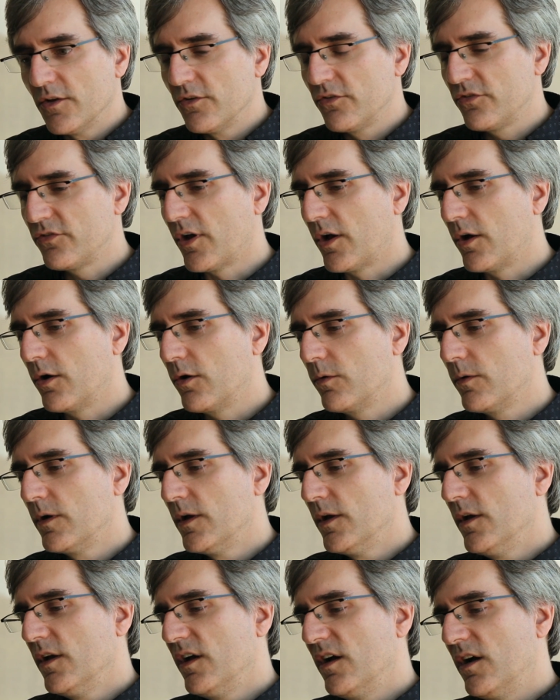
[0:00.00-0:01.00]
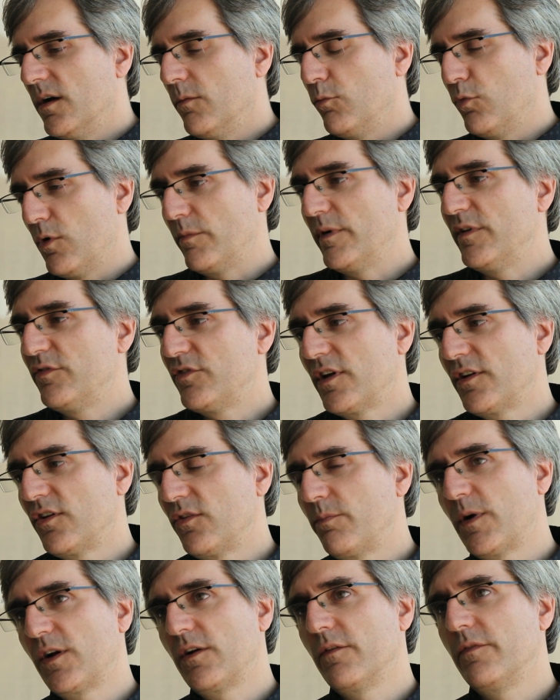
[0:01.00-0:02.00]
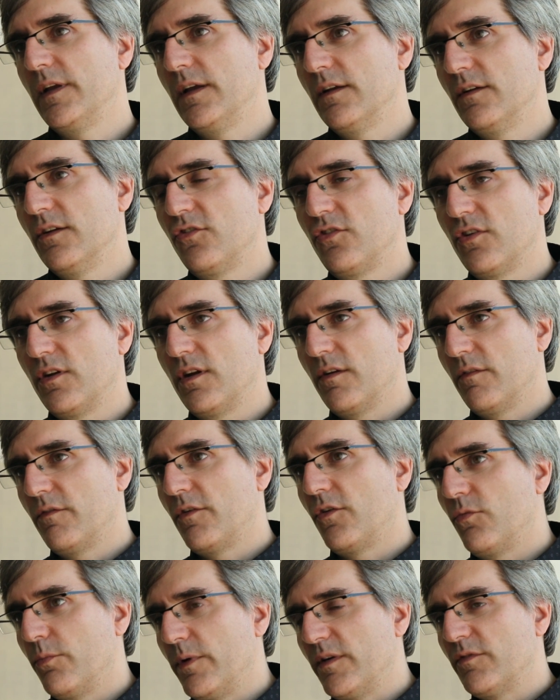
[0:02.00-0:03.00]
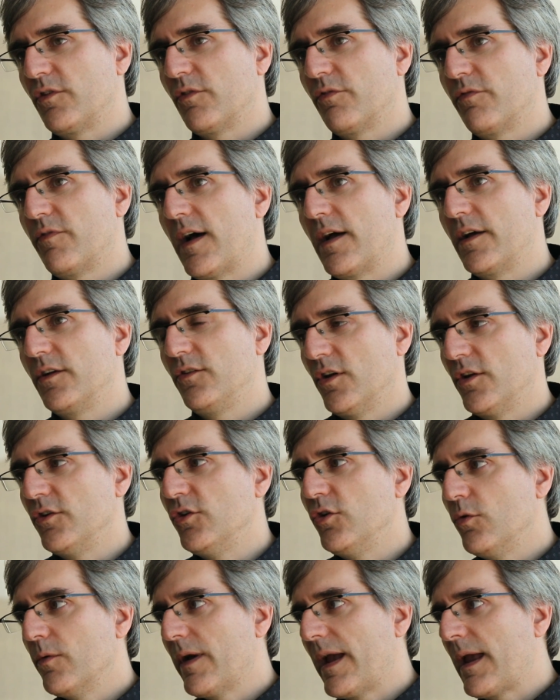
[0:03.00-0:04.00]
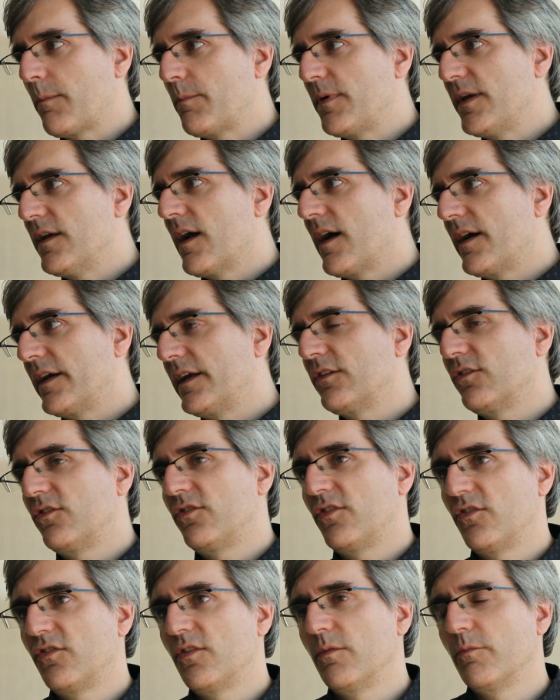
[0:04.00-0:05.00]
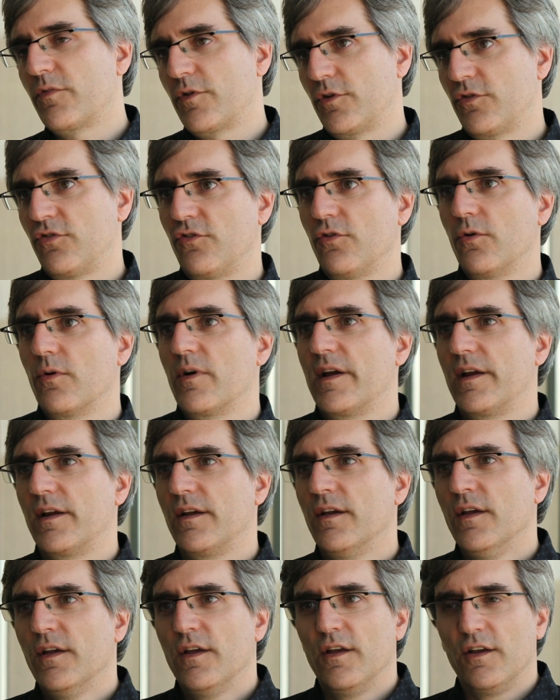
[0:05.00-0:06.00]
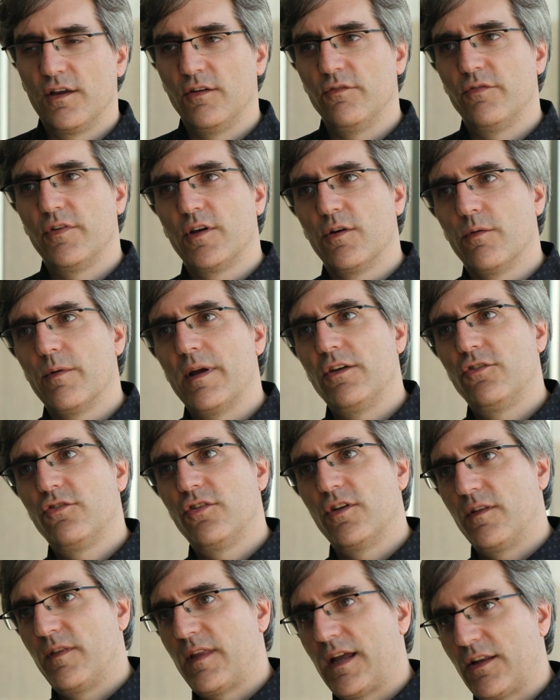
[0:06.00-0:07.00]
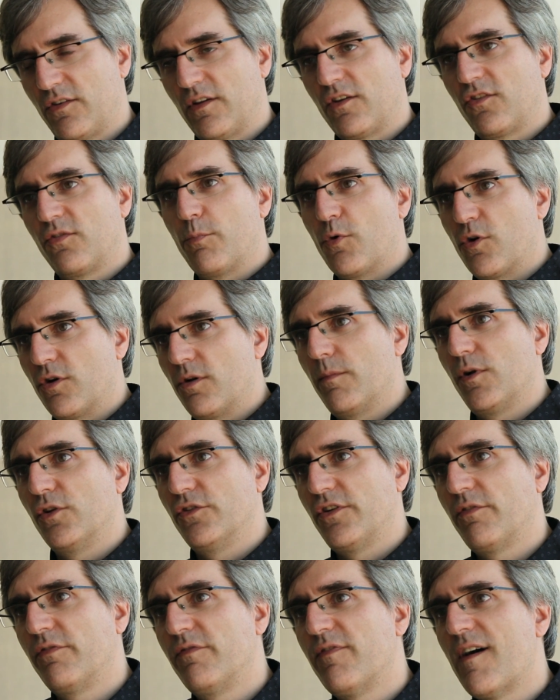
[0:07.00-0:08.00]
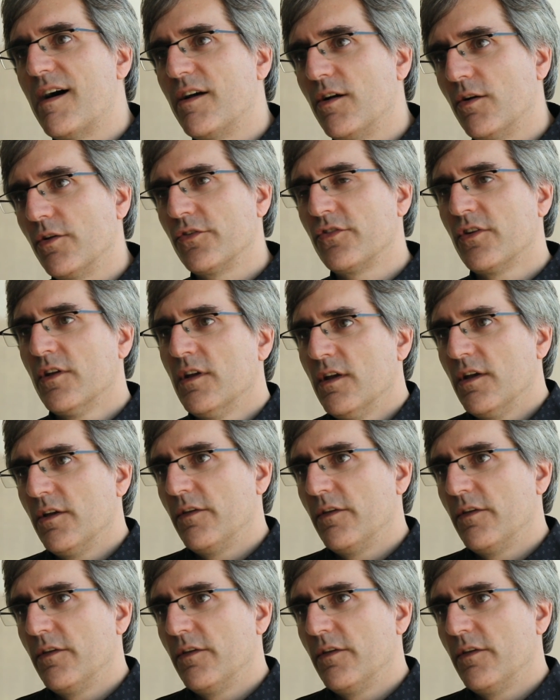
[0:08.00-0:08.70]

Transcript: So um, what we've done as part of the initiative is we've defined a new API and system for storing configuration that's exportable to files